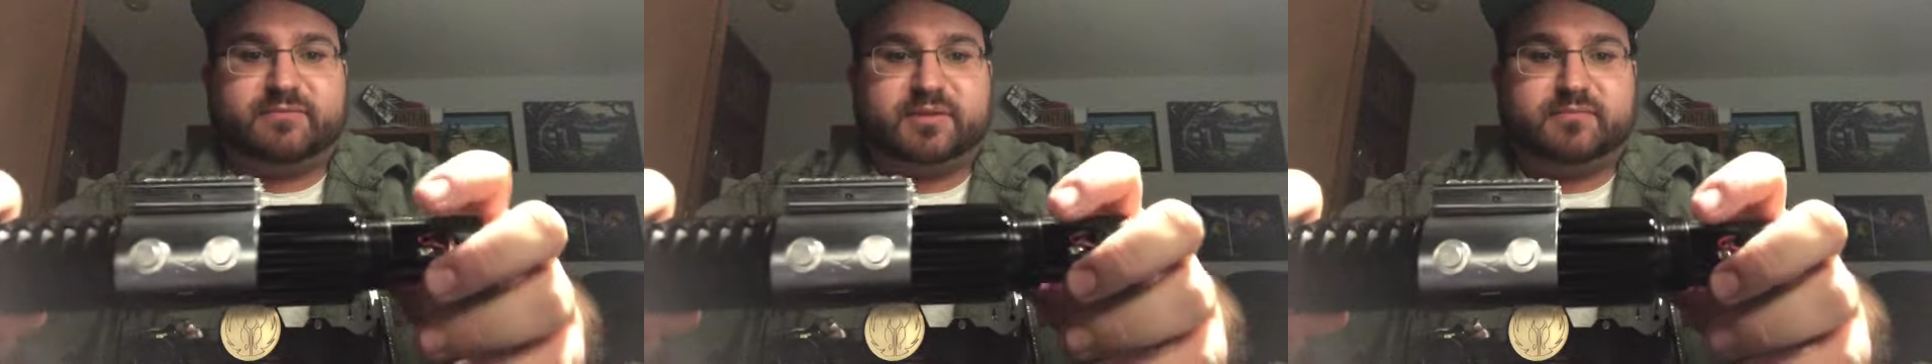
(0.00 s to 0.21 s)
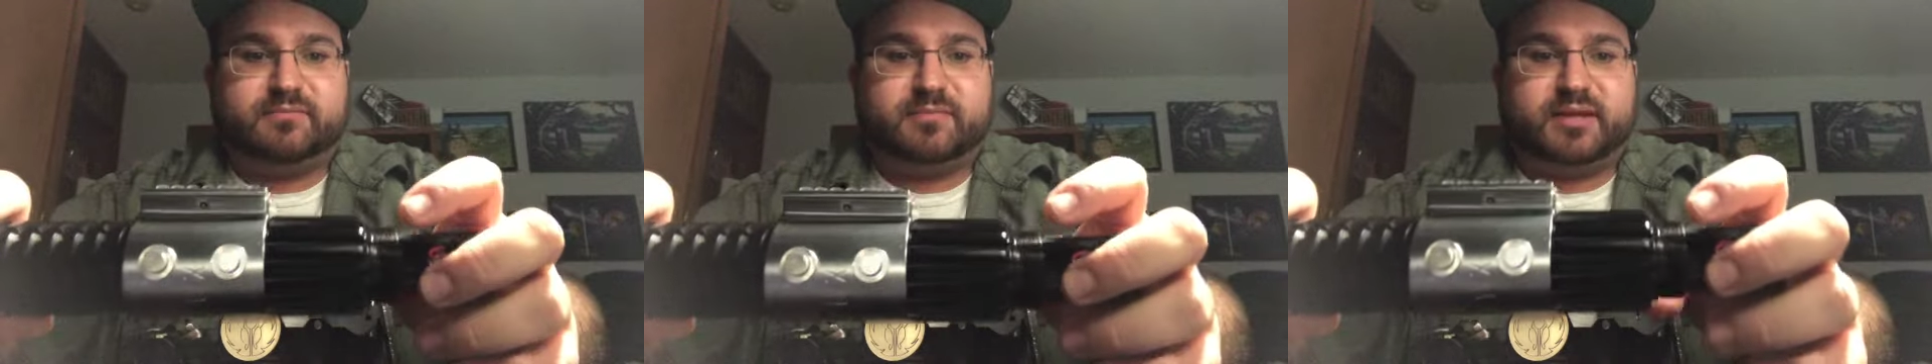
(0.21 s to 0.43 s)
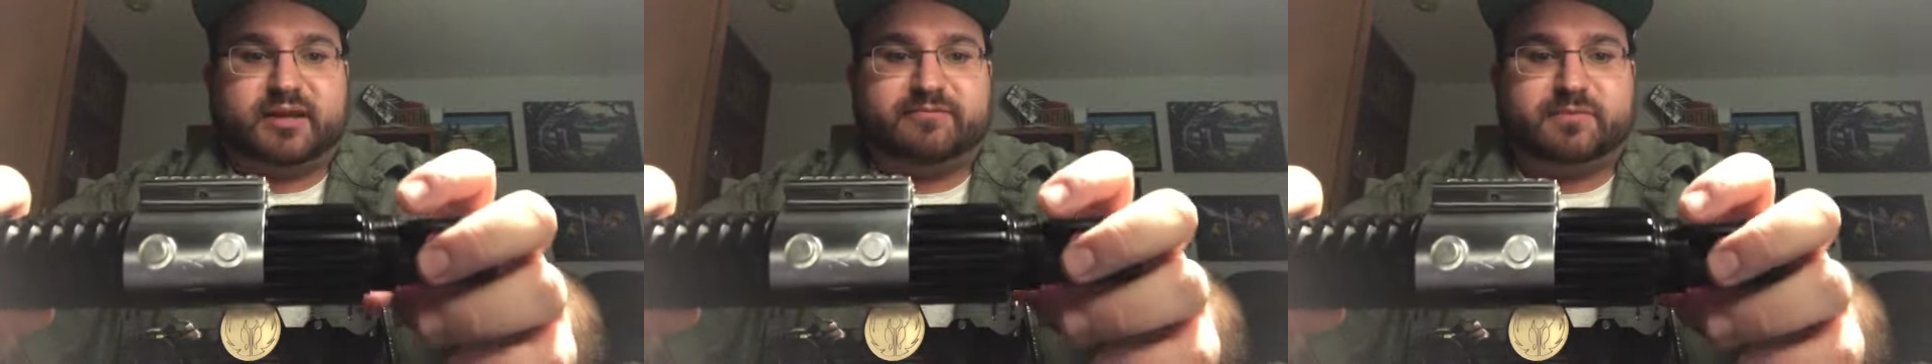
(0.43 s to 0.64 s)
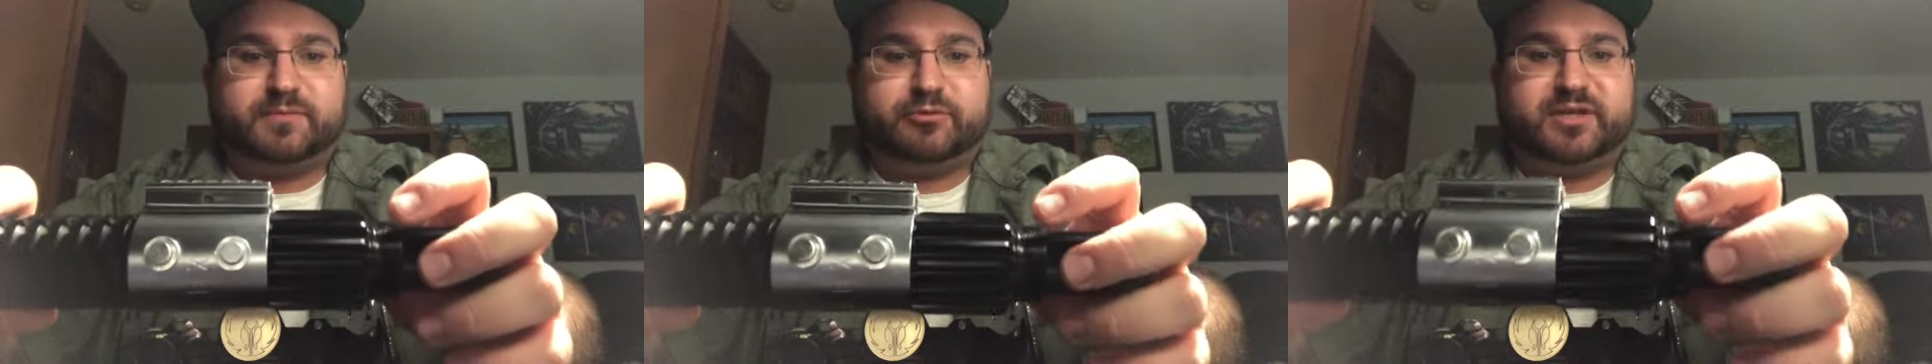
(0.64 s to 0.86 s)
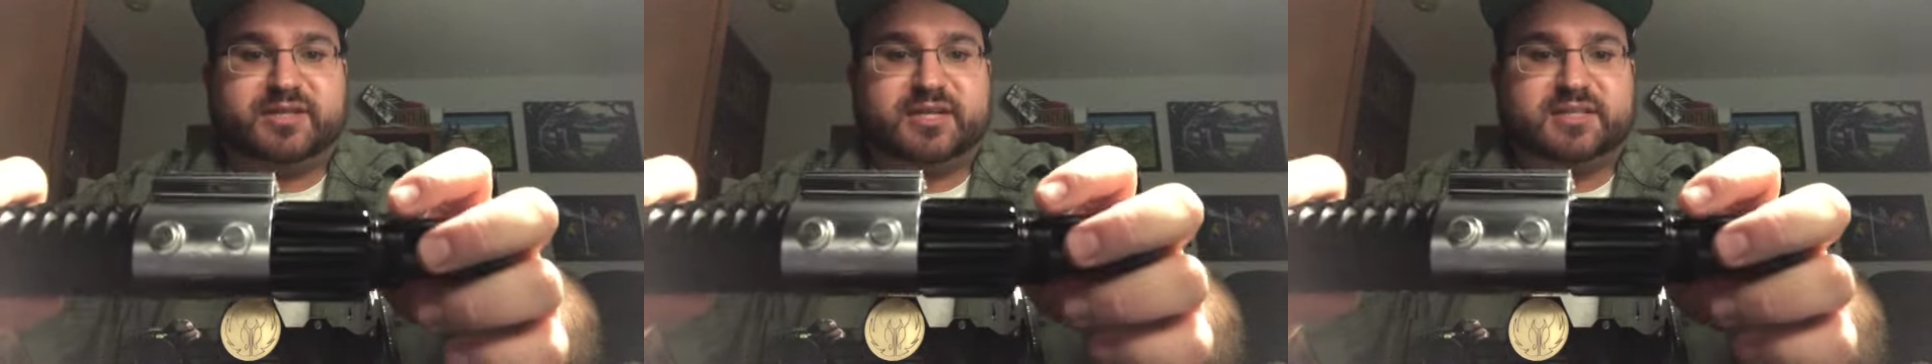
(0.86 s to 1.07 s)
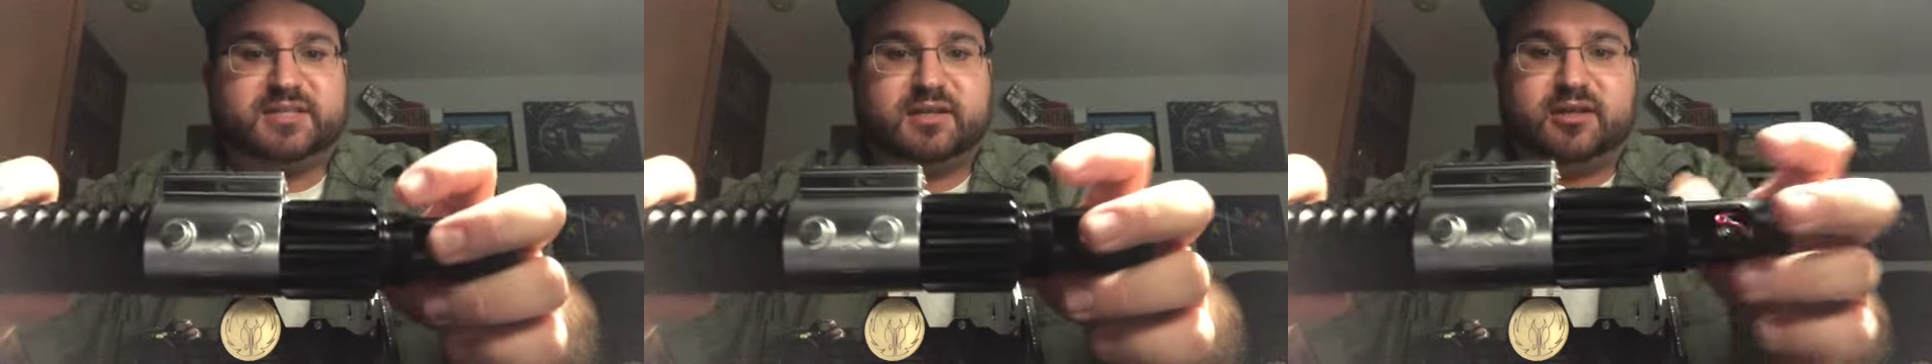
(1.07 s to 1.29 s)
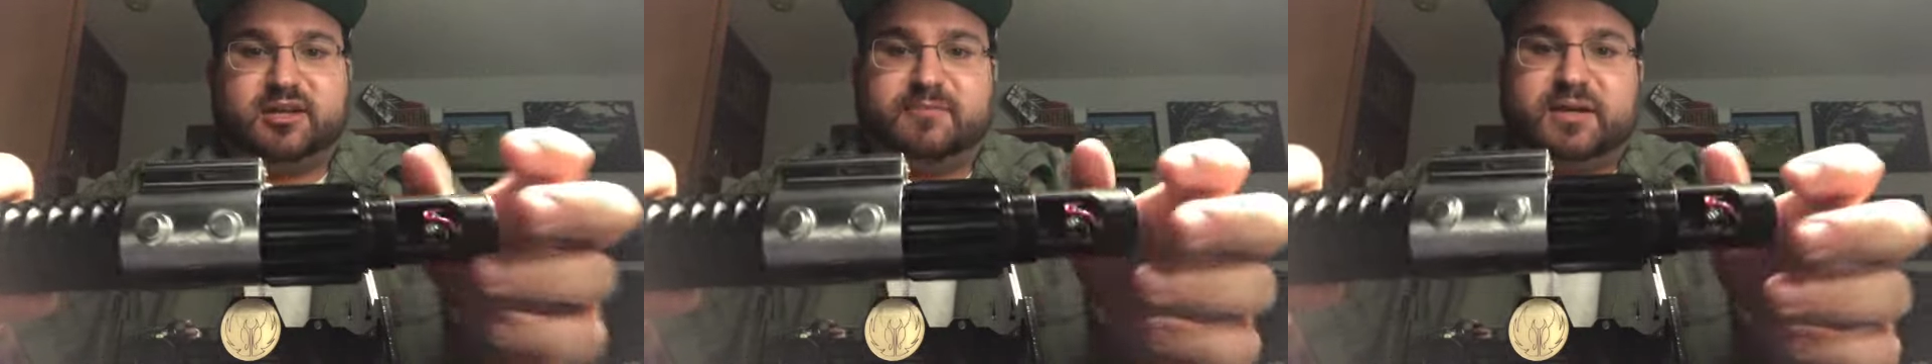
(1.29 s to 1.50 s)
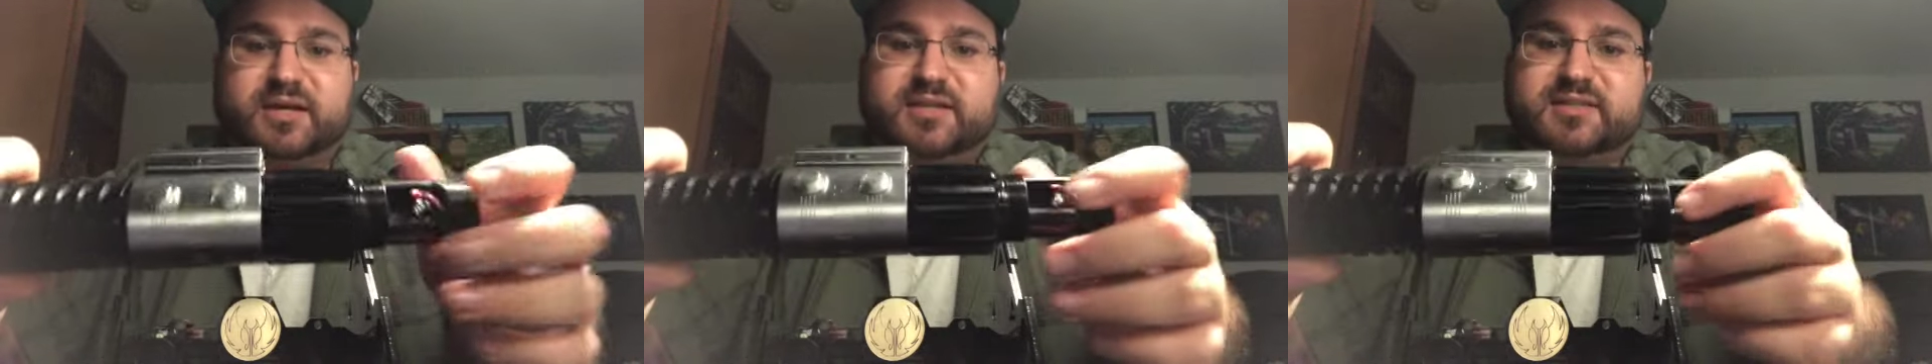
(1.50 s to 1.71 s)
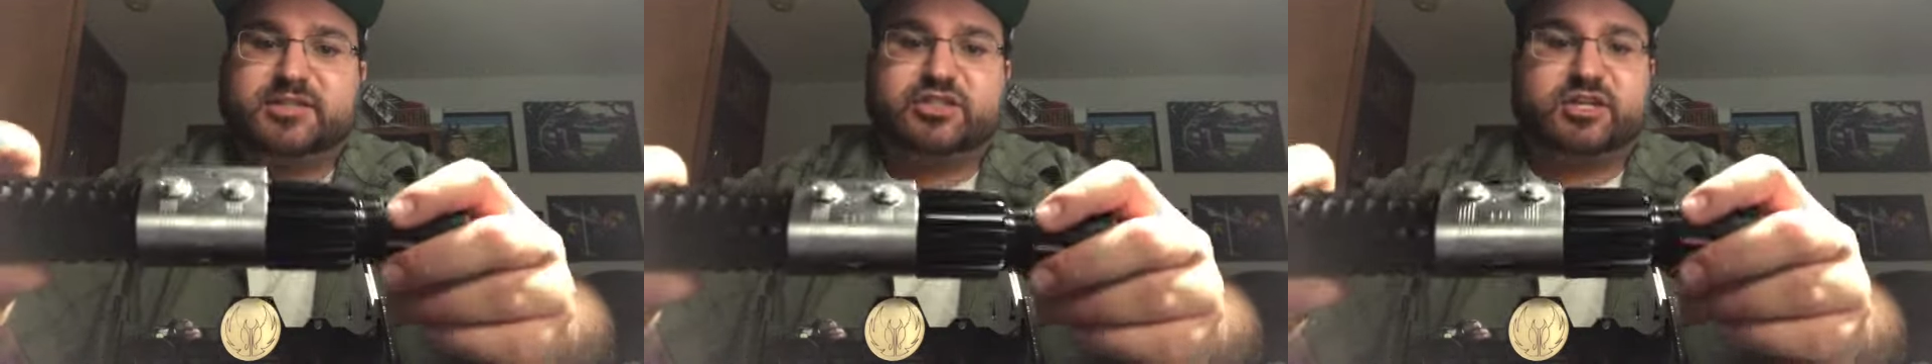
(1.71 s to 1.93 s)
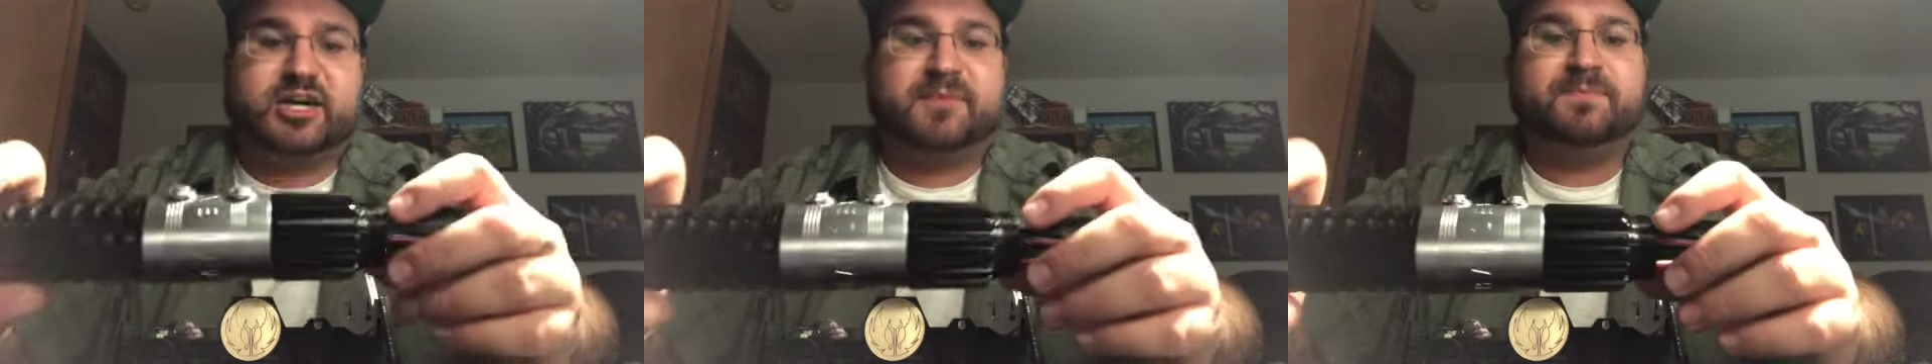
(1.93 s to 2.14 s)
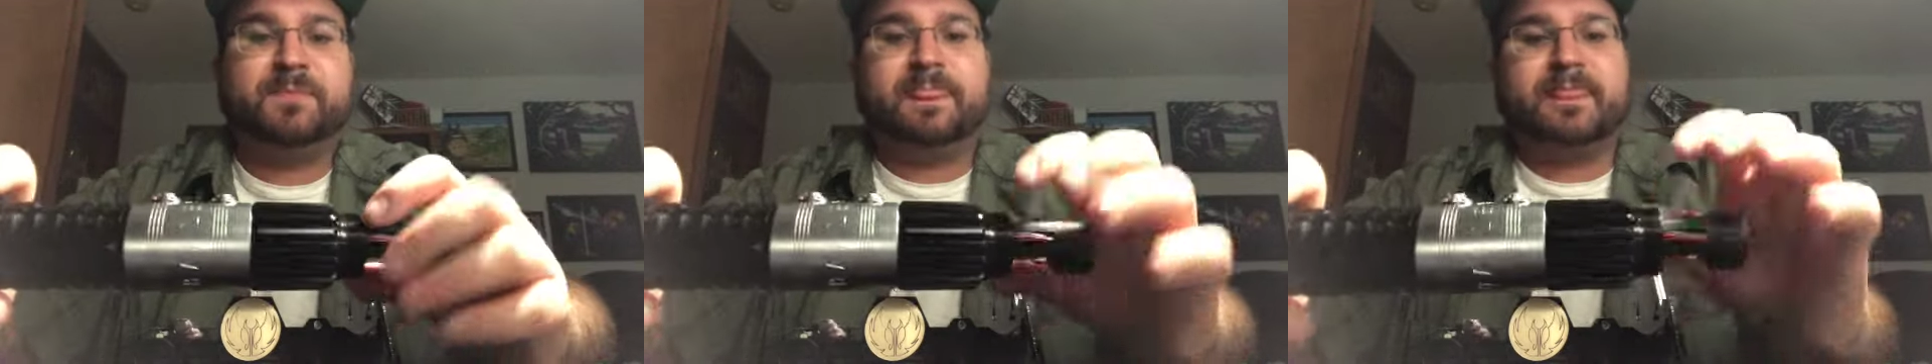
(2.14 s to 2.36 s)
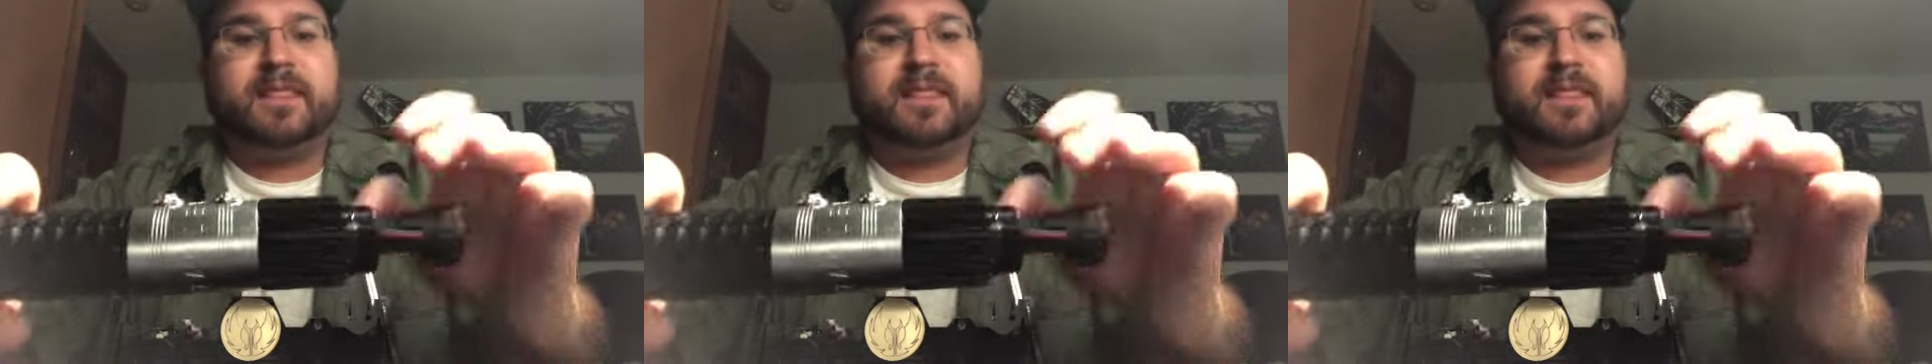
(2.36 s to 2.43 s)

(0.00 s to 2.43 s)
been printing and selling on my Etsy shop.